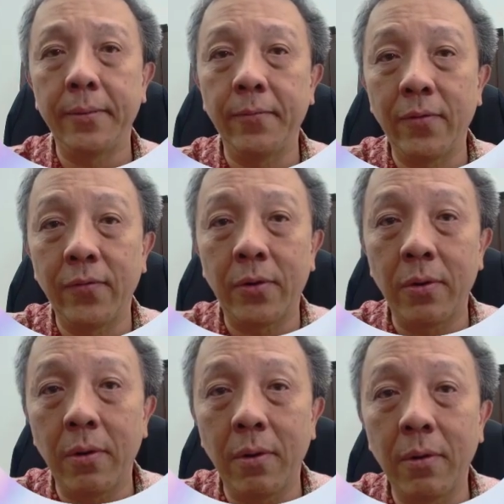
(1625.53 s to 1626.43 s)
what we
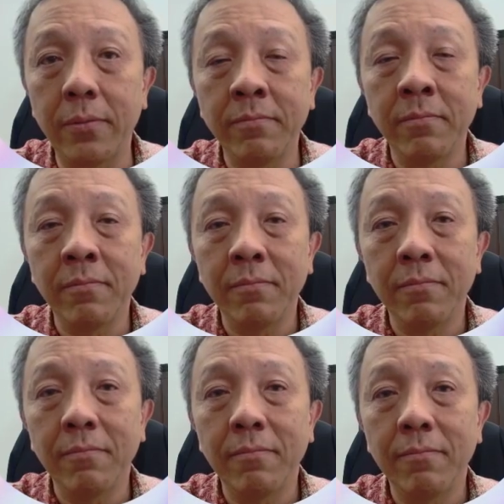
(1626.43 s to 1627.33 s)
call
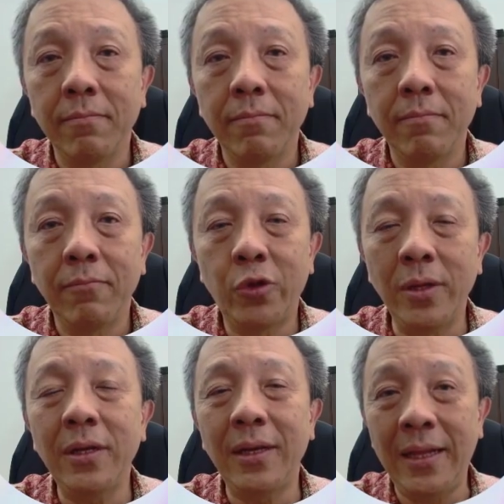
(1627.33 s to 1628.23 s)

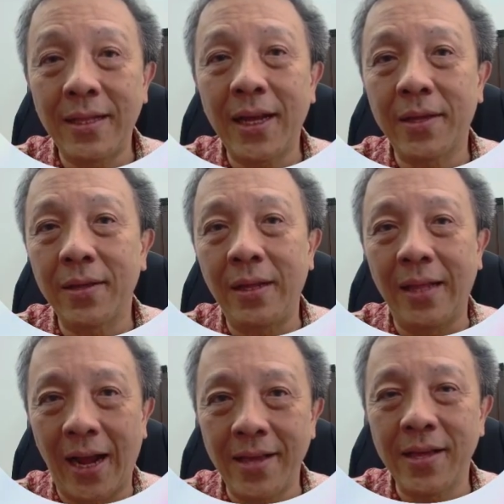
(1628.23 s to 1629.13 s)
journal index
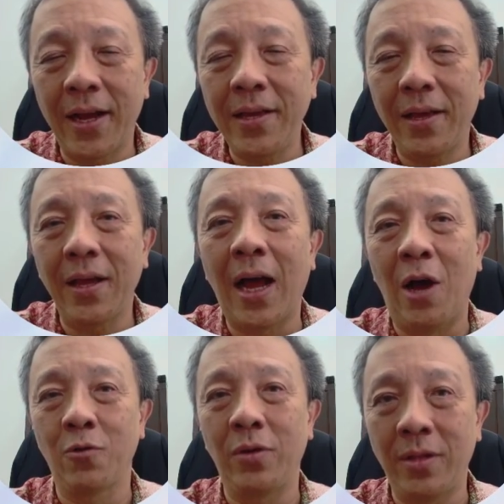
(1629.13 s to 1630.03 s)
in ISI
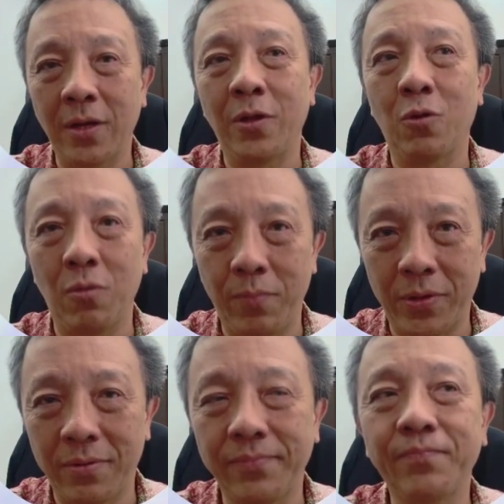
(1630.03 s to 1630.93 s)
are also indexed in
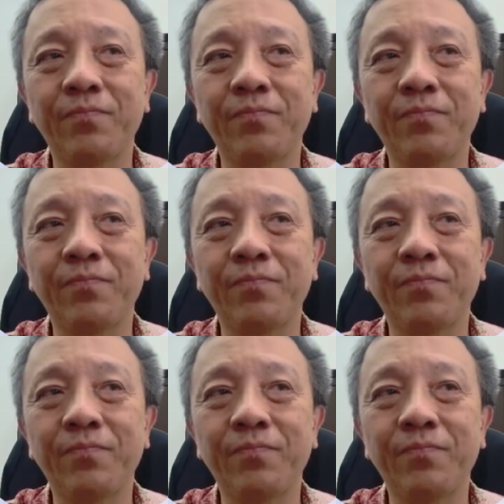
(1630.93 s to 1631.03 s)
Scopus.